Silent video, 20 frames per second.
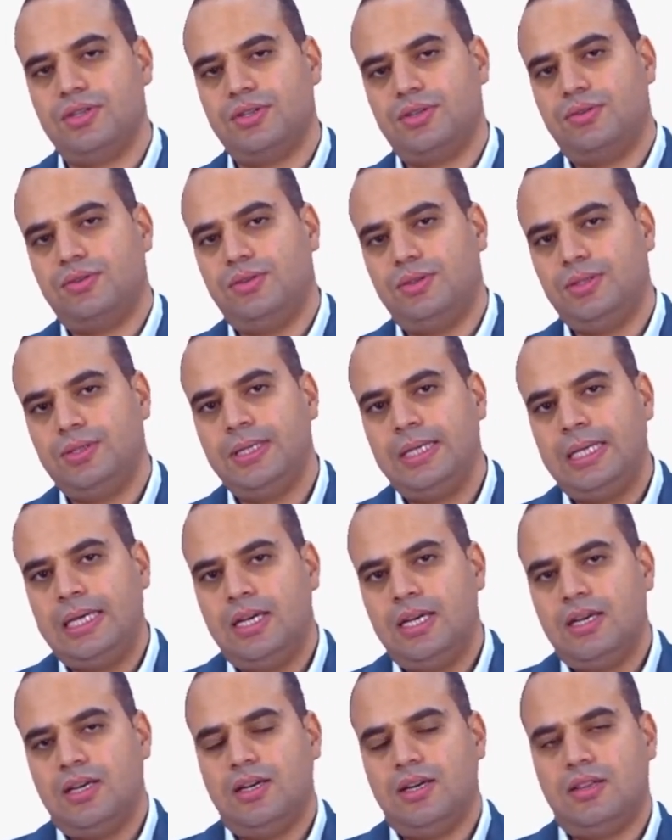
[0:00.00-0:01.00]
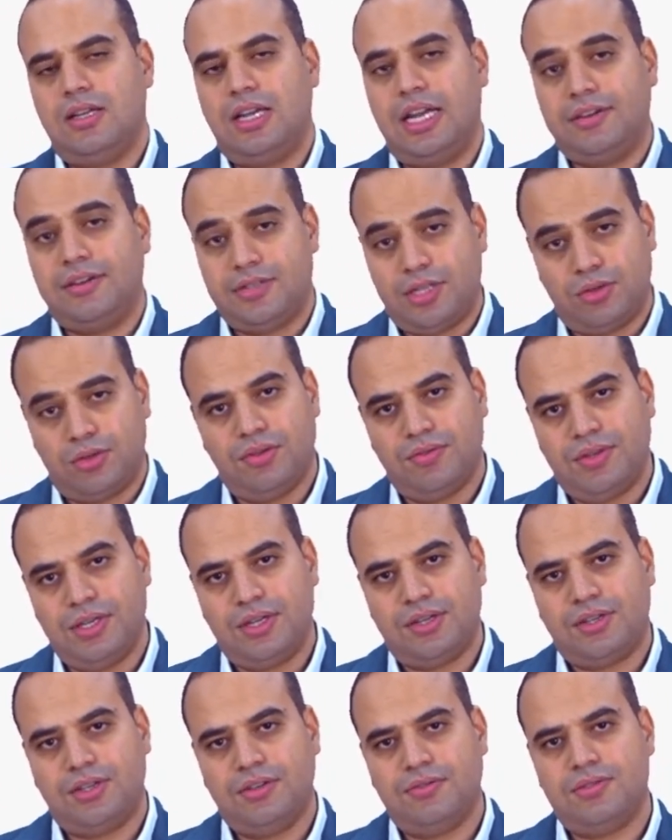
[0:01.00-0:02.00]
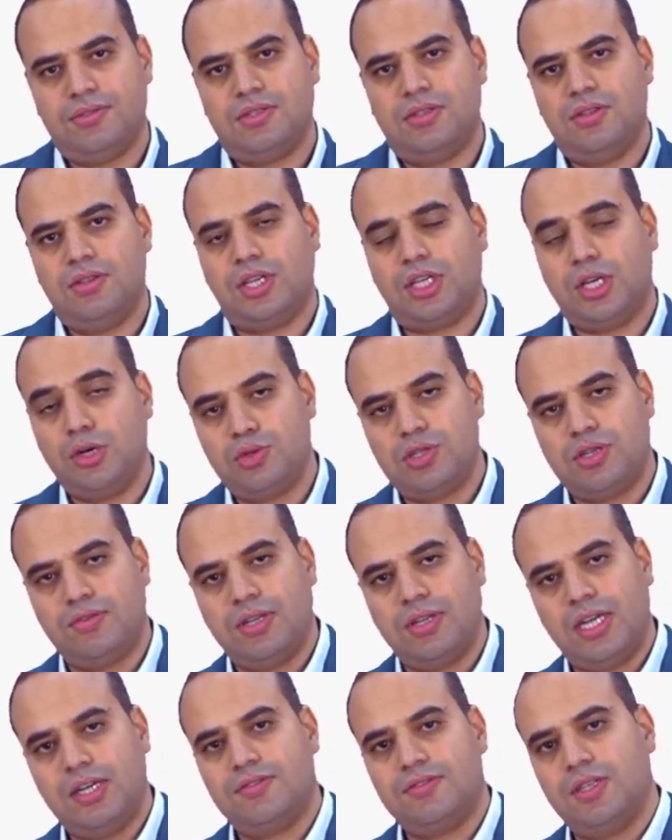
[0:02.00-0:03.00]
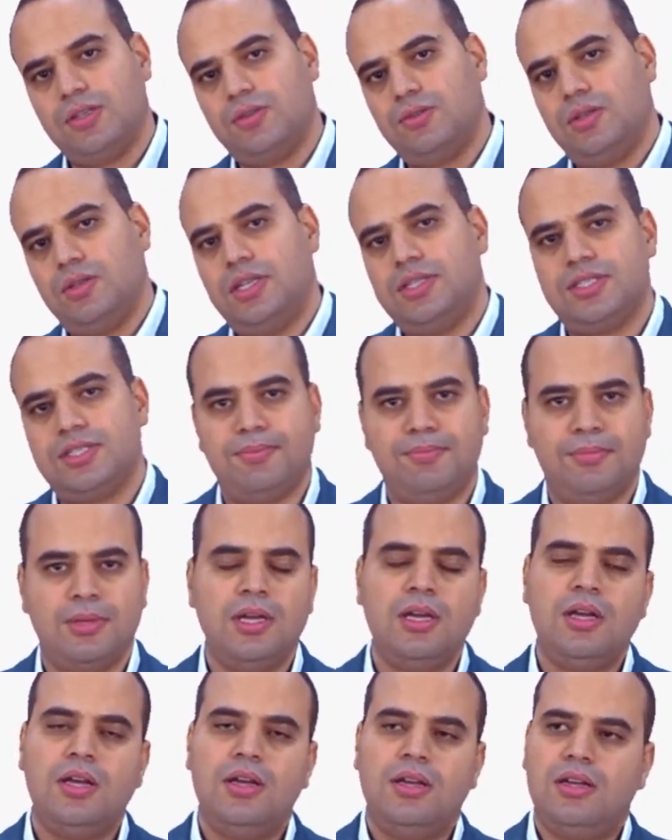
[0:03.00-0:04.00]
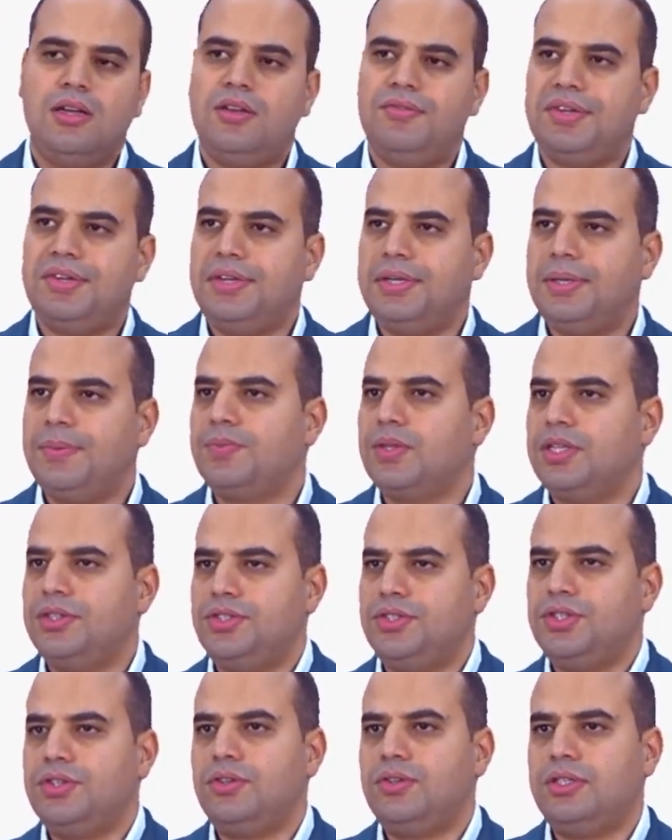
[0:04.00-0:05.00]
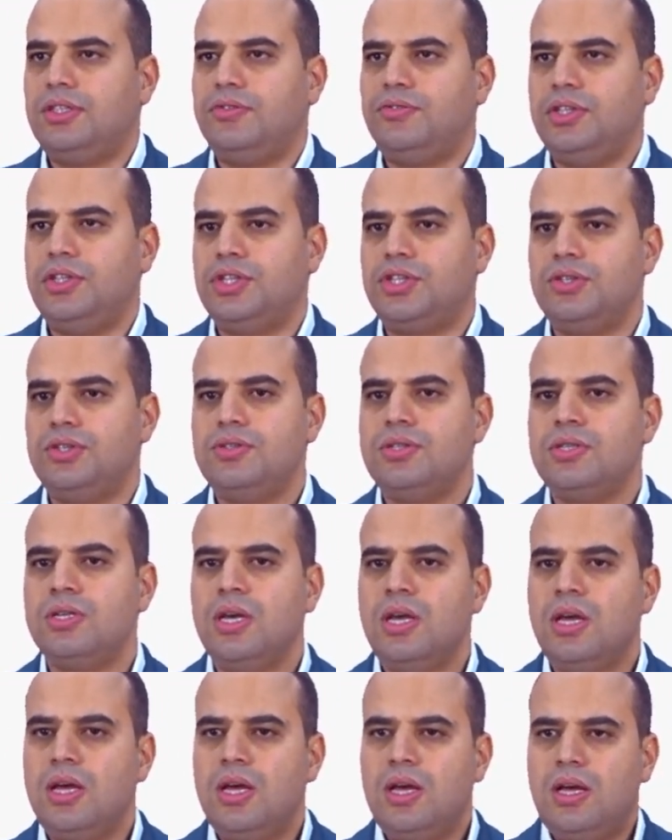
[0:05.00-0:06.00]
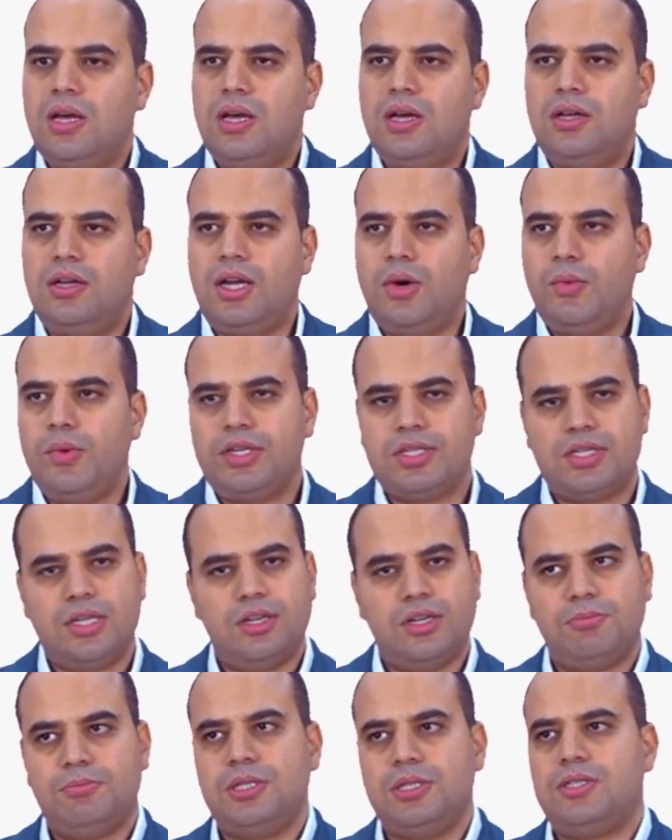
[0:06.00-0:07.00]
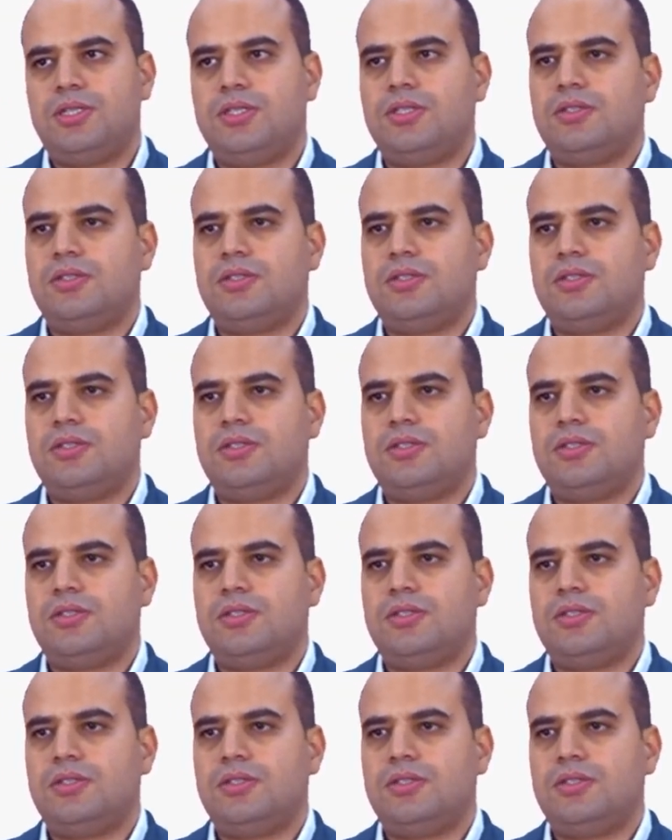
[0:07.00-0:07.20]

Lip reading: called the life cycle of the aircraft, the cost of the life cycle, and some very general definitions. Now we get a little bit